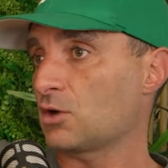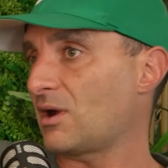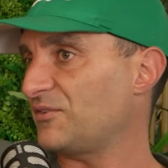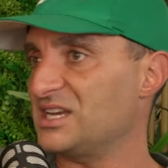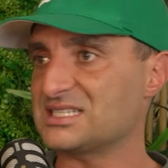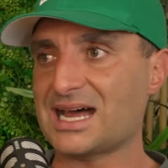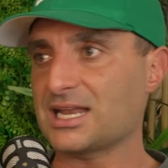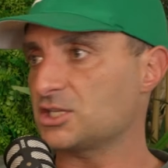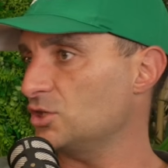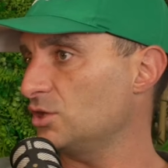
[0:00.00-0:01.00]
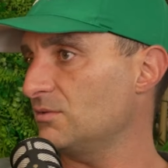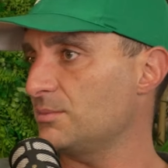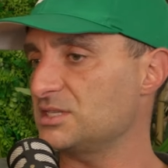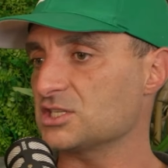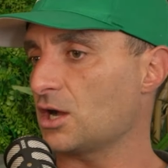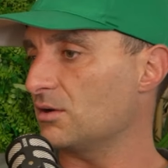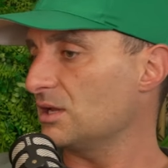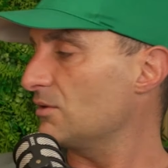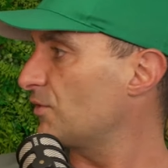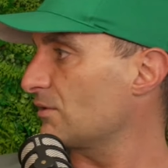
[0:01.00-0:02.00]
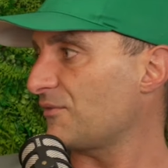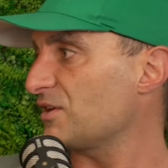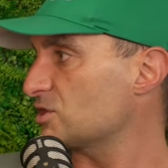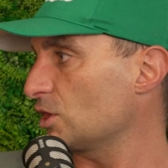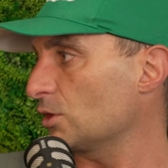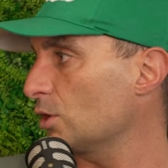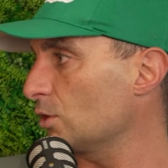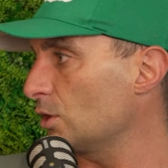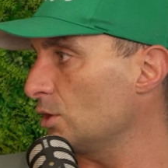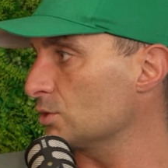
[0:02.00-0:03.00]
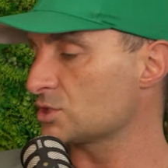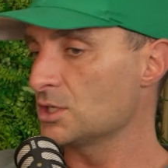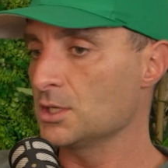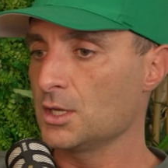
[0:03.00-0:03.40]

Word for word: graphic designer to do your images or your infographics or your logos